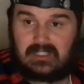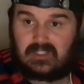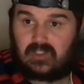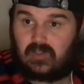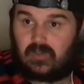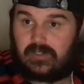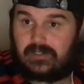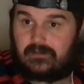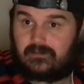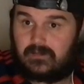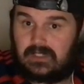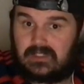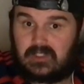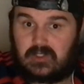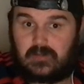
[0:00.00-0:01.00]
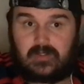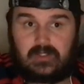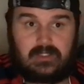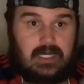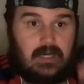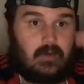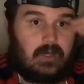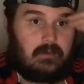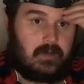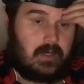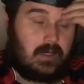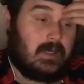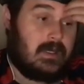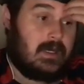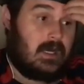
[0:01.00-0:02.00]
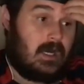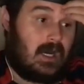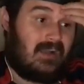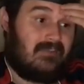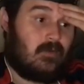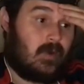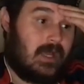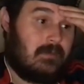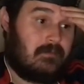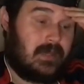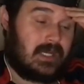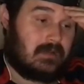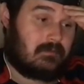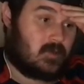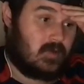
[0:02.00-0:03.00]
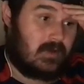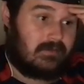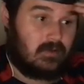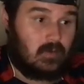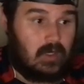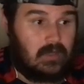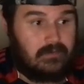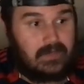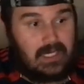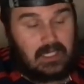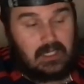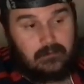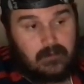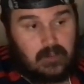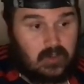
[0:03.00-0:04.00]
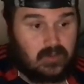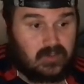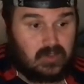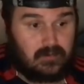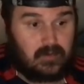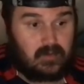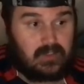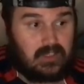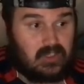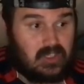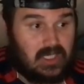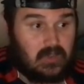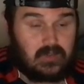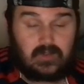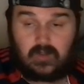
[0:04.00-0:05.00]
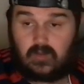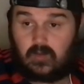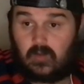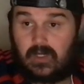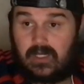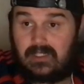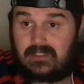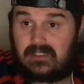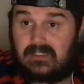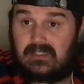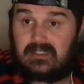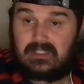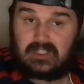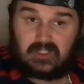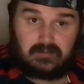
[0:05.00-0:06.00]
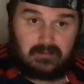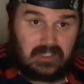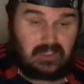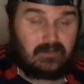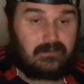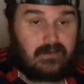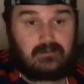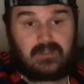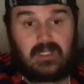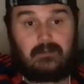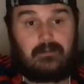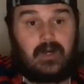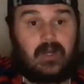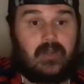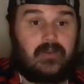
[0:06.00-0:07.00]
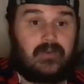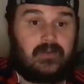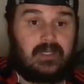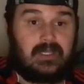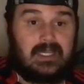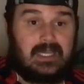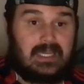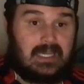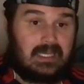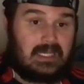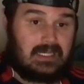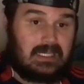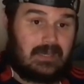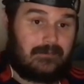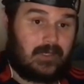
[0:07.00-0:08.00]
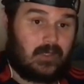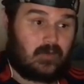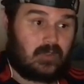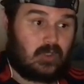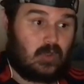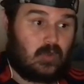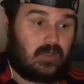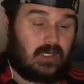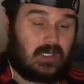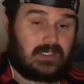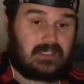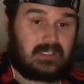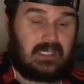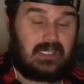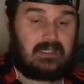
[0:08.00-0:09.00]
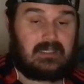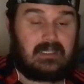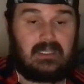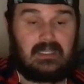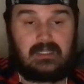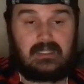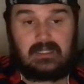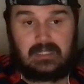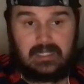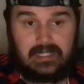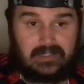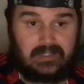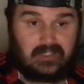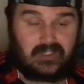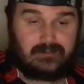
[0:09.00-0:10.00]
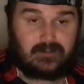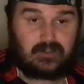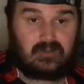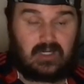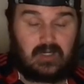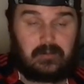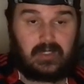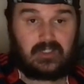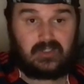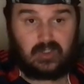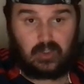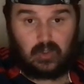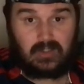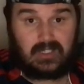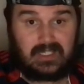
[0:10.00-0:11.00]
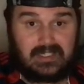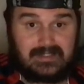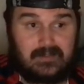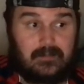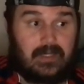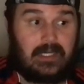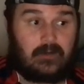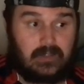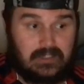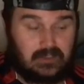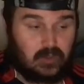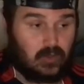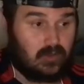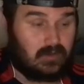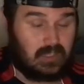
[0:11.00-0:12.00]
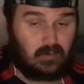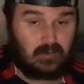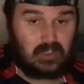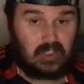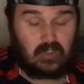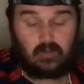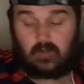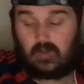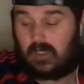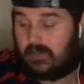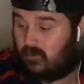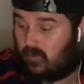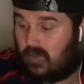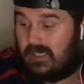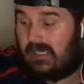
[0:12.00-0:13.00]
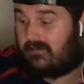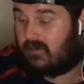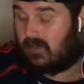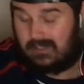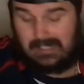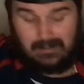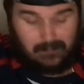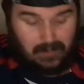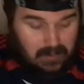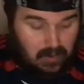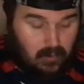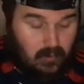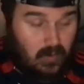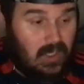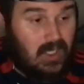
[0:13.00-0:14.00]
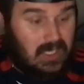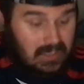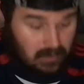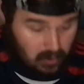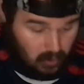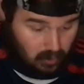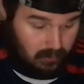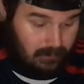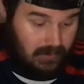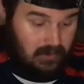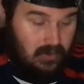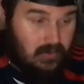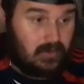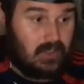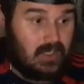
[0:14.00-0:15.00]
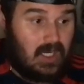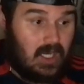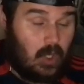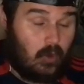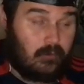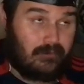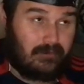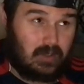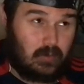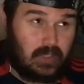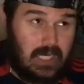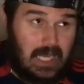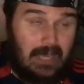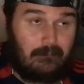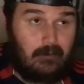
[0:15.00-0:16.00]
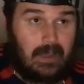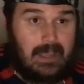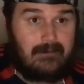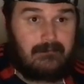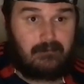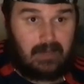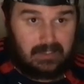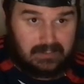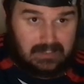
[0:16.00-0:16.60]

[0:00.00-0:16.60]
annoying. Let's just put it that way. But either way, big up to everyone. Thank you for the constant support on the channel as always. Smash the thumbs up button. Let me know what you guys think. Hit the subscribe button. Do you think it's a penalty? Do you think we should have won? Whatever. Let me know your opinion. Hopefully we'll have a fan